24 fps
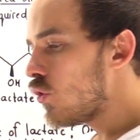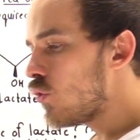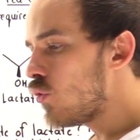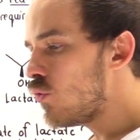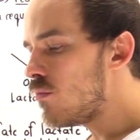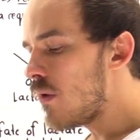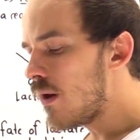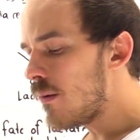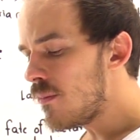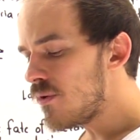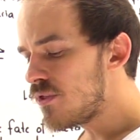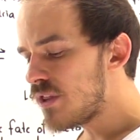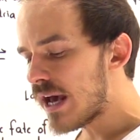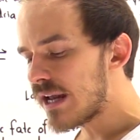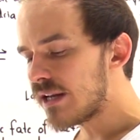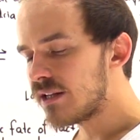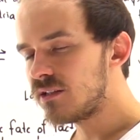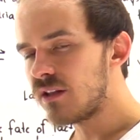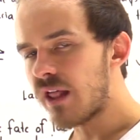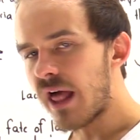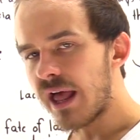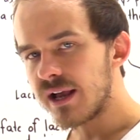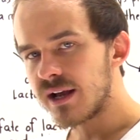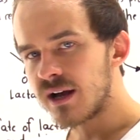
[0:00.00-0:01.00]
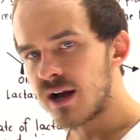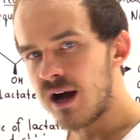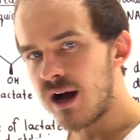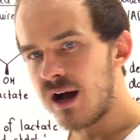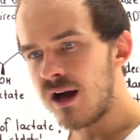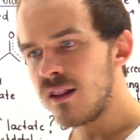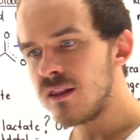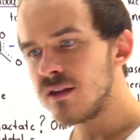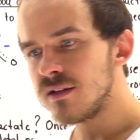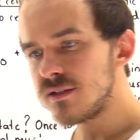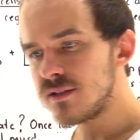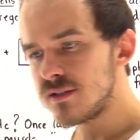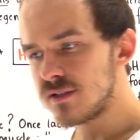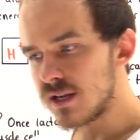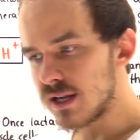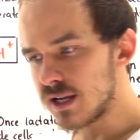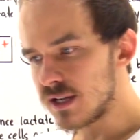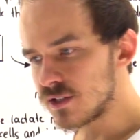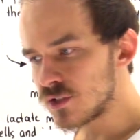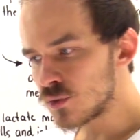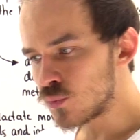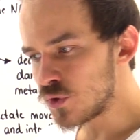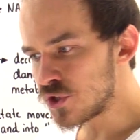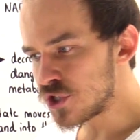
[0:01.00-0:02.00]
Remember that
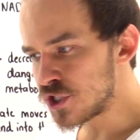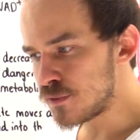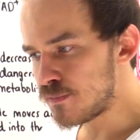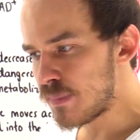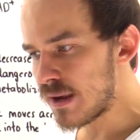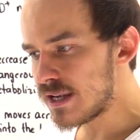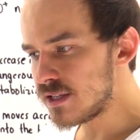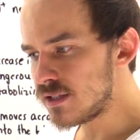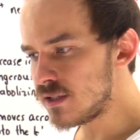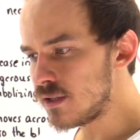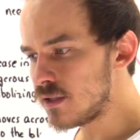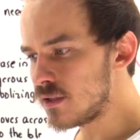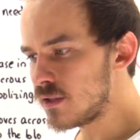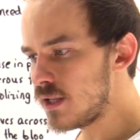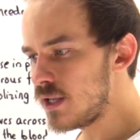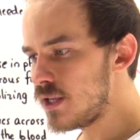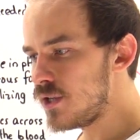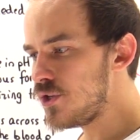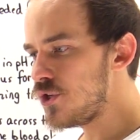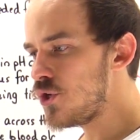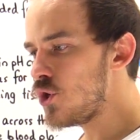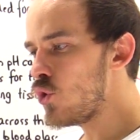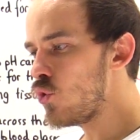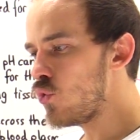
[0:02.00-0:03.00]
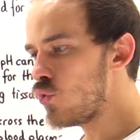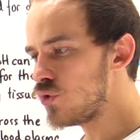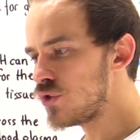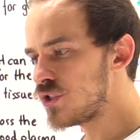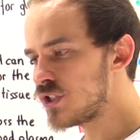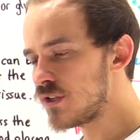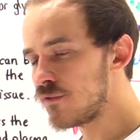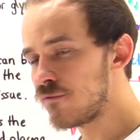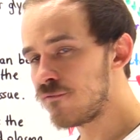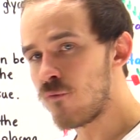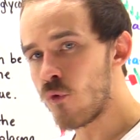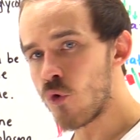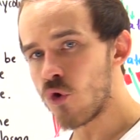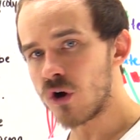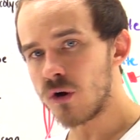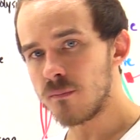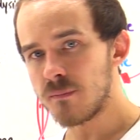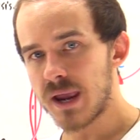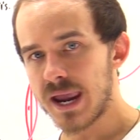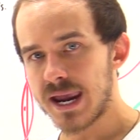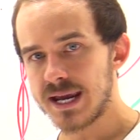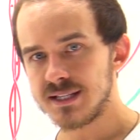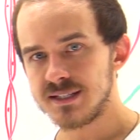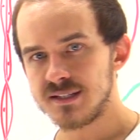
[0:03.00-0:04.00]
glycolysis, which is basically used to
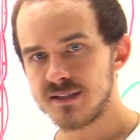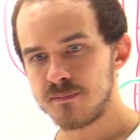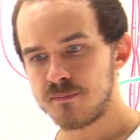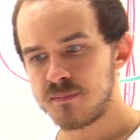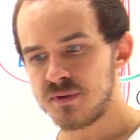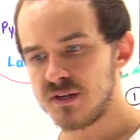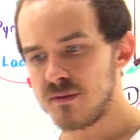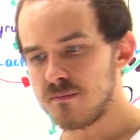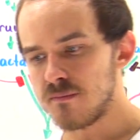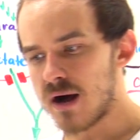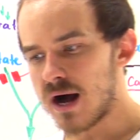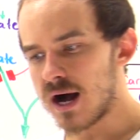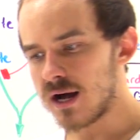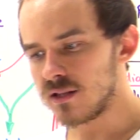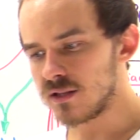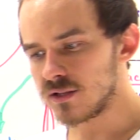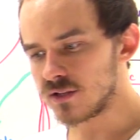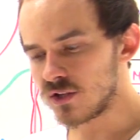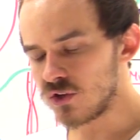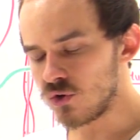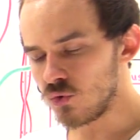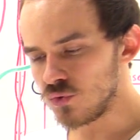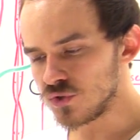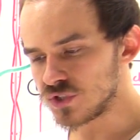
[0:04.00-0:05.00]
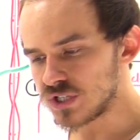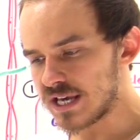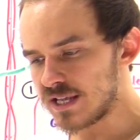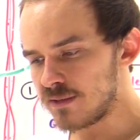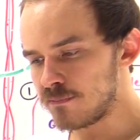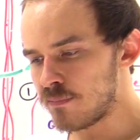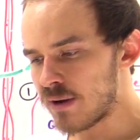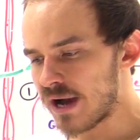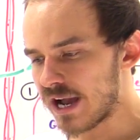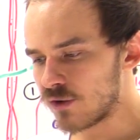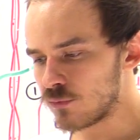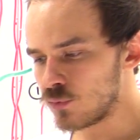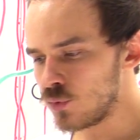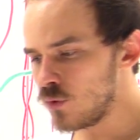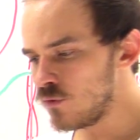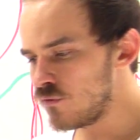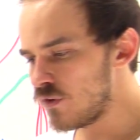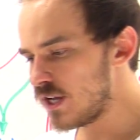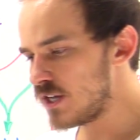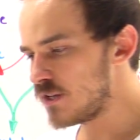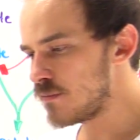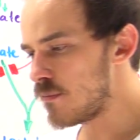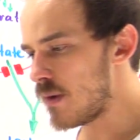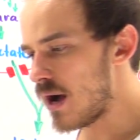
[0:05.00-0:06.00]
form ATP molecules and
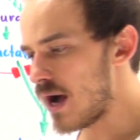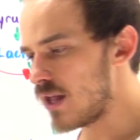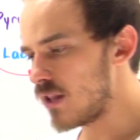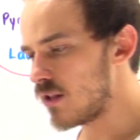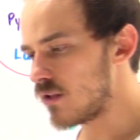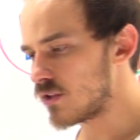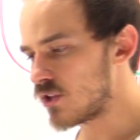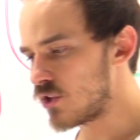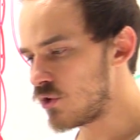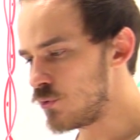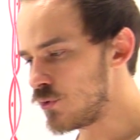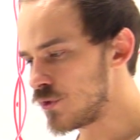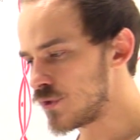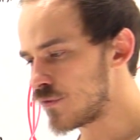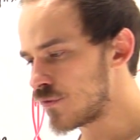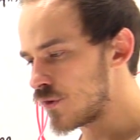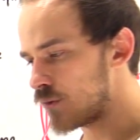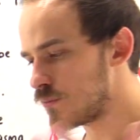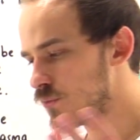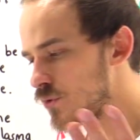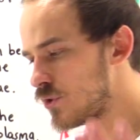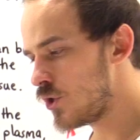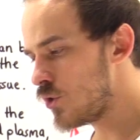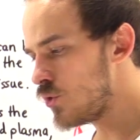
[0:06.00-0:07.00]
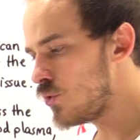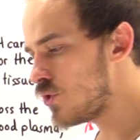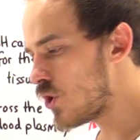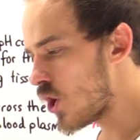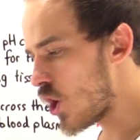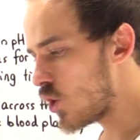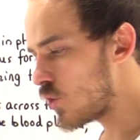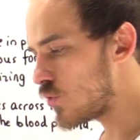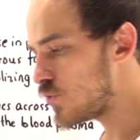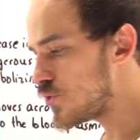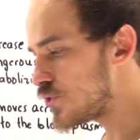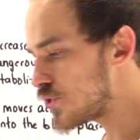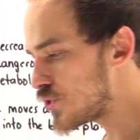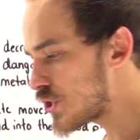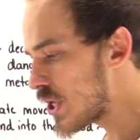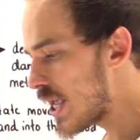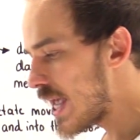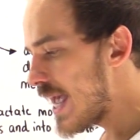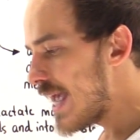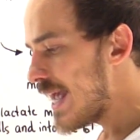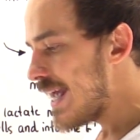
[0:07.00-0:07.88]
pyruvate molecules from glucose,